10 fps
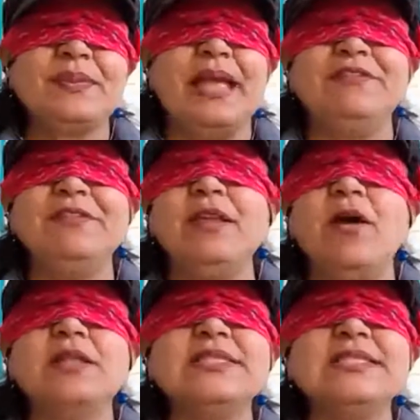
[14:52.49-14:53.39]
I feel
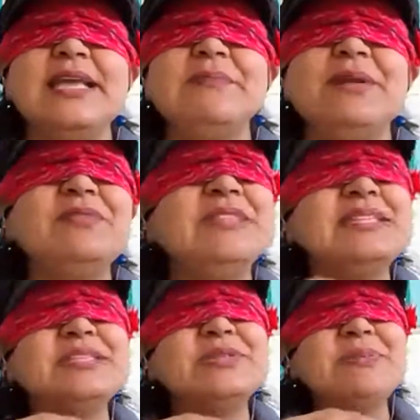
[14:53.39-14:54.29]
all same, but with
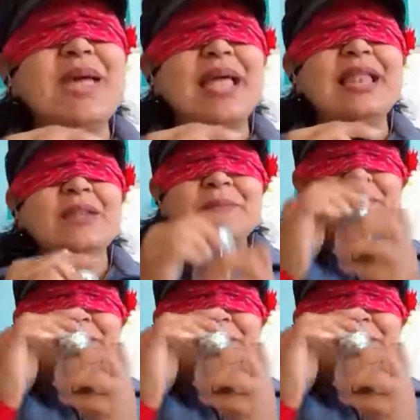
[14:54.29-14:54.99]
the smell,